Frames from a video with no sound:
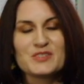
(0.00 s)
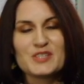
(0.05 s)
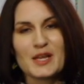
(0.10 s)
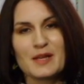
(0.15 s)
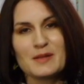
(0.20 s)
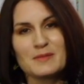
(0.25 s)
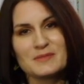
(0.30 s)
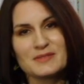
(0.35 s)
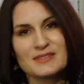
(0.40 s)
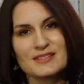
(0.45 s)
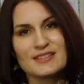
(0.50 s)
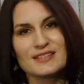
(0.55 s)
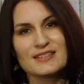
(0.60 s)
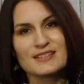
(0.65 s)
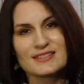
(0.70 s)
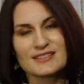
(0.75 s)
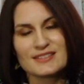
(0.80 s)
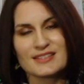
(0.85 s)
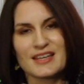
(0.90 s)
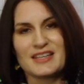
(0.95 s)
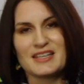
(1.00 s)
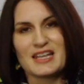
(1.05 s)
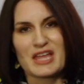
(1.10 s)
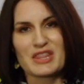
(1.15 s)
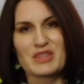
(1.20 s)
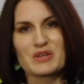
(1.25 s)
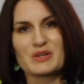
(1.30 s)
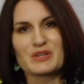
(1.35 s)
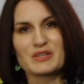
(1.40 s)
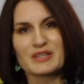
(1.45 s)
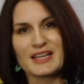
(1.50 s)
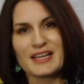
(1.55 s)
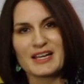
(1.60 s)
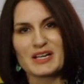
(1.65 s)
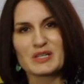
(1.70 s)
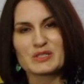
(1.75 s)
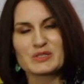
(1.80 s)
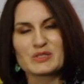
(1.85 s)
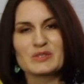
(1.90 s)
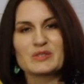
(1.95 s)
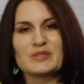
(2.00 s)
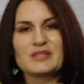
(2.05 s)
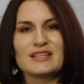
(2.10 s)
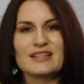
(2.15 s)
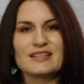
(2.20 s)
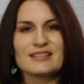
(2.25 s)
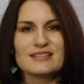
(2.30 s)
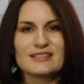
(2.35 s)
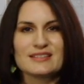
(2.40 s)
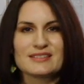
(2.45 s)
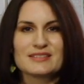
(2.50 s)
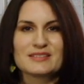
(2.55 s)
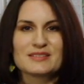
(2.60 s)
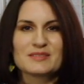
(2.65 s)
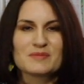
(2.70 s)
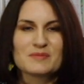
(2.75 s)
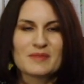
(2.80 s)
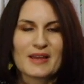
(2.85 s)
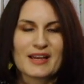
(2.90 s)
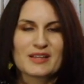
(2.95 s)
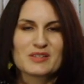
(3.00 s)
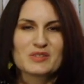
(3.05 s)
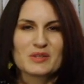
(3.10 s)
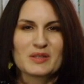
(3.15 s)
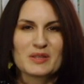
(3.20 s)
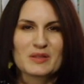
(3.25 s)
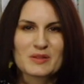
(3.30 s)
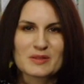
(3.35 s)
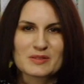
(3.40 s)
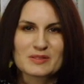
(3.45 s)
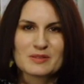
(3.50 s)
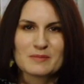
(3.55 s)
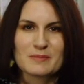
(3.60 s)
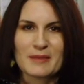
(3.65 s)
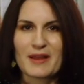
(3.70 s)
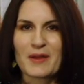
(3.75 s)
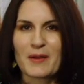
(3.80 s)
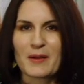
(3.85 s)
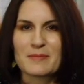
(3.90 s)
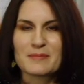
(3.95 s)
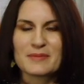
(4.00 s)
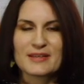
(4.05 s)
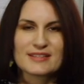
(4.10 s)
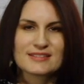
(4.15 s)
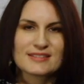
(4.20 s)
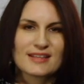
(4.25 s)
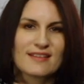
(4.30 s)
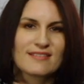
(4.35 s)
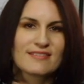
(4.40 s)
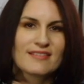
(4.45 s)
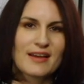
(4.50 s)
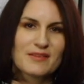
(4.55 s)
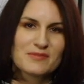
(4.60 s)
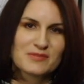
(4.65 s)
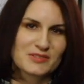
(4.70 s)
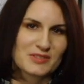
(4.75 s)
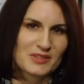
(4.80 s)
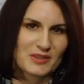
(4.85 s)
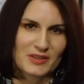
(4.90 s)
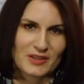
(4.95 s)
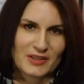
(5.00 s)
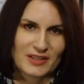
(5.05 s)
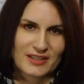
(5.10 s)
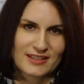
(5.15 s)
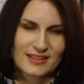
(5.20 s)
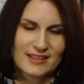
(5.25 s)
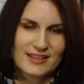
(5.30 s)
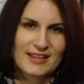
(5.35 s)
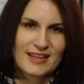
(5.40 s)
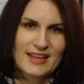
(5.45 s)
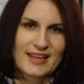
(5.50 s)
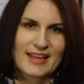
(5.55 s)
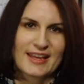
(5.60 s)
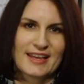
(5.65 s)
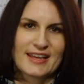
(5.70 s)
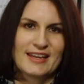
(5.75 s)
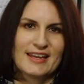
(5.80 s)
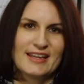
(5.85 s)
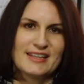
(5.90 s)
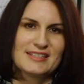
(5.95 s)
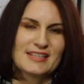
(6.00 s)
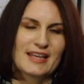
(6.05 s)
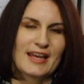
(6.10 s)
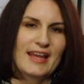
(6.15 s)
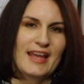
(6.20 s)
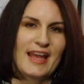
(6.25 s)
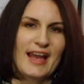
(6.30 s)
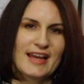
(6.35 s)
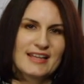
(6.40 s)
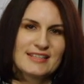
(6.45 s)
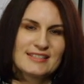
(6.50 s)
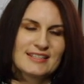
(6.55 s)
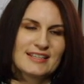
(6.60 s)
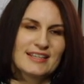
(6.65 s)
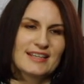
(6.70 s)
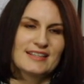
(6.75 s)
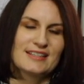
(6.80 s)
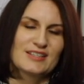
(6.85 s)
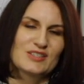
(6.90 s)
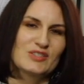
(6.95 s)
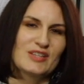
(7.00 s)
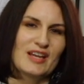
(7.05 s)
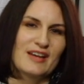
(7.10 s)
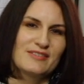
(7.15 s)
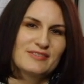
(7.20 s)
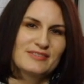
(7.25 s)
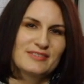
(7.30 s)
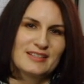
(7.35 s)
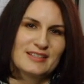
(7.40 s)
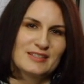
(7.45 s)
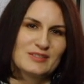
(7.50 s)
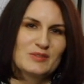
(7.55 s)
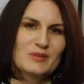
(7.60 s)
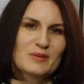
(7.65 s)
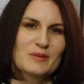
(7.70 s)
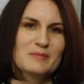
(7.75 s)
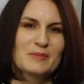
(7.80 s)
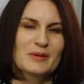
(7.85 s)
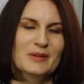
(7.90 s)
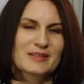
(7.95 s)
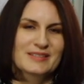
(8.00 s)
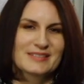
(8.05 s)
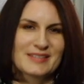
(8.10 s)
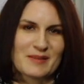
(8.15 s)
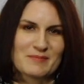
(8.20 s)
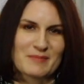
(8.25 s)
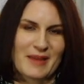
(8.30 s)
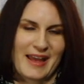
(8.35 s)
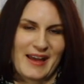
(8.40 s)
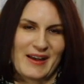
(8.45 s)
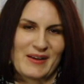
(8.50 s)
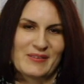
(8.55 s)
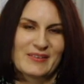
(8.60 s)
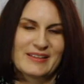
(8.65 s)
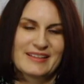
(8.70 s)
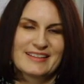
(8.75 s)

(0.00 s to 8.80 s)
James is another character that is actually close to my heart because I love to cook, and I had to get a chef into a book somehow.